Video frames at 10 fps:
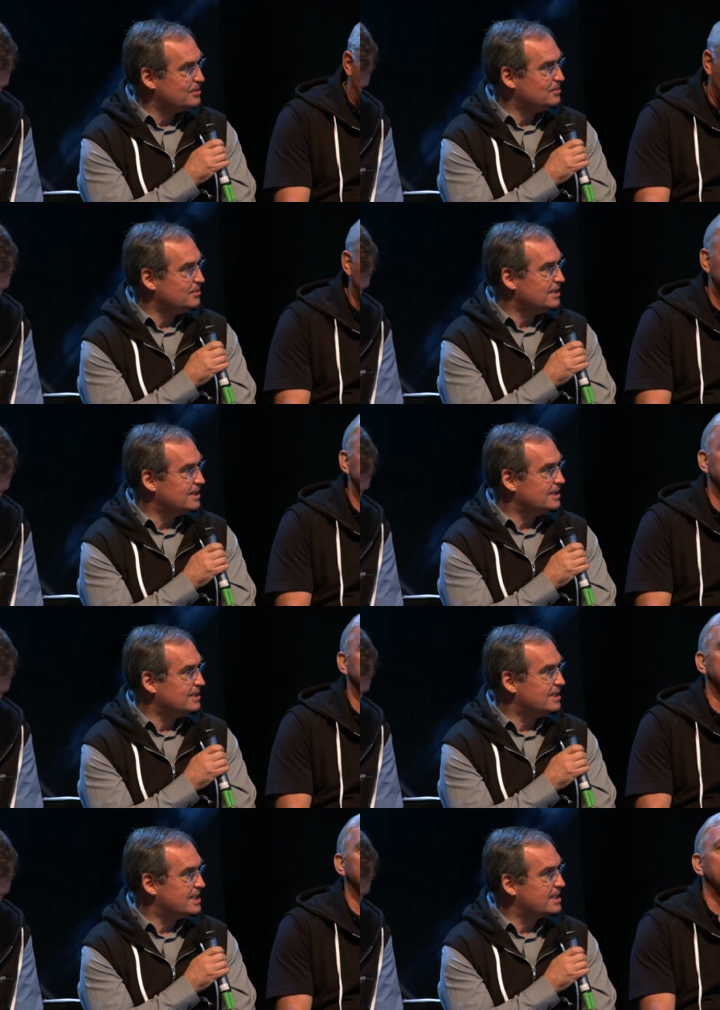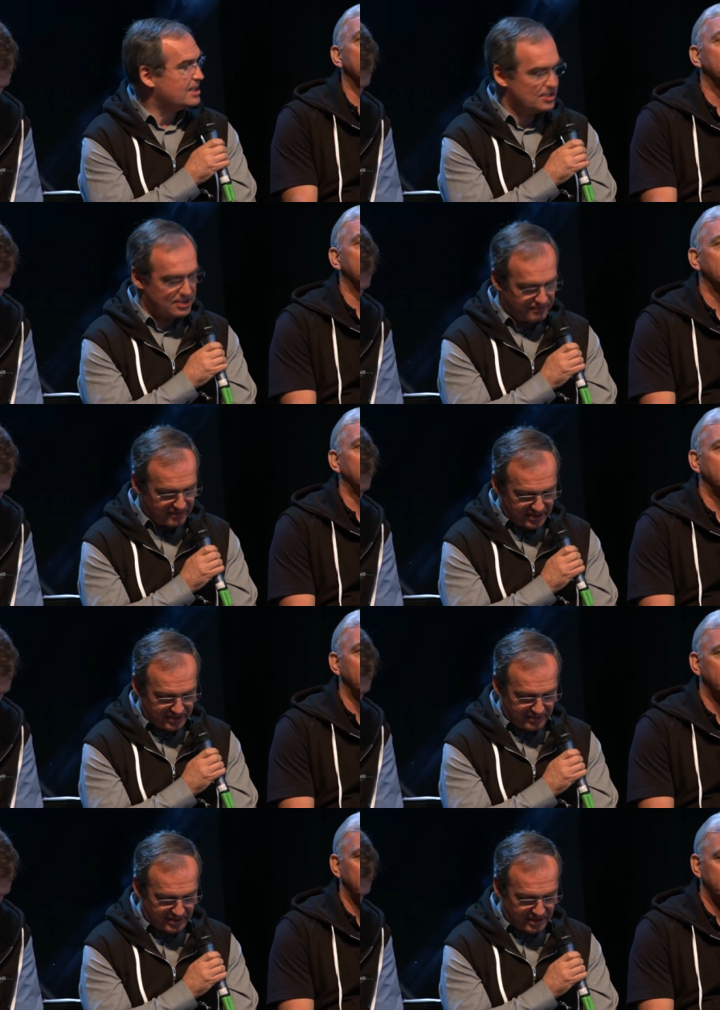to the stage of
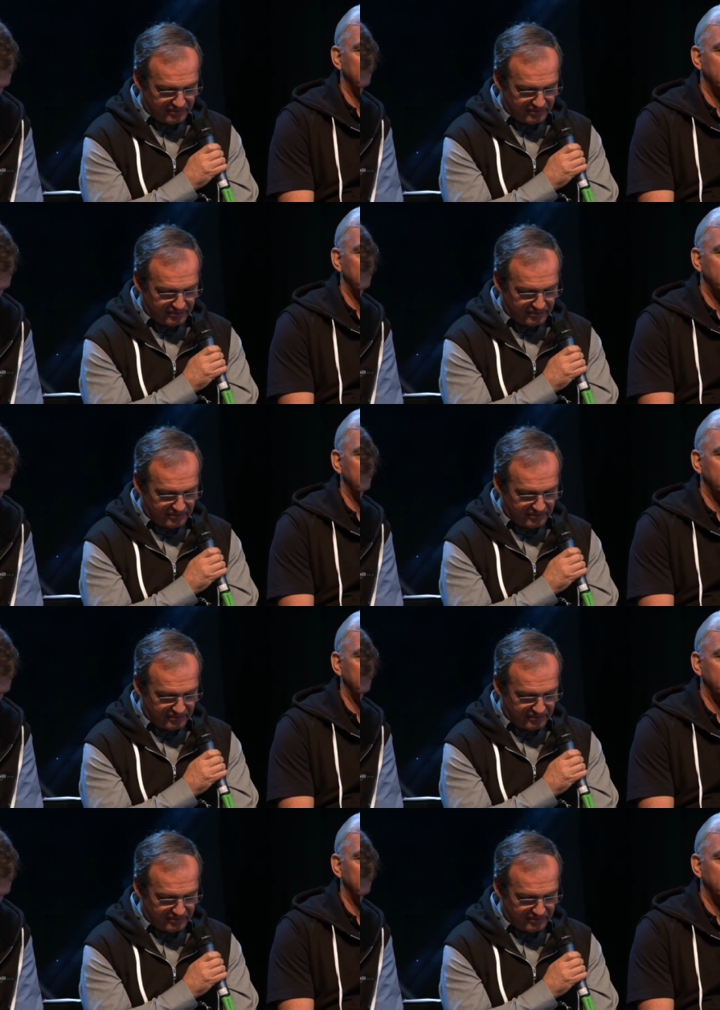a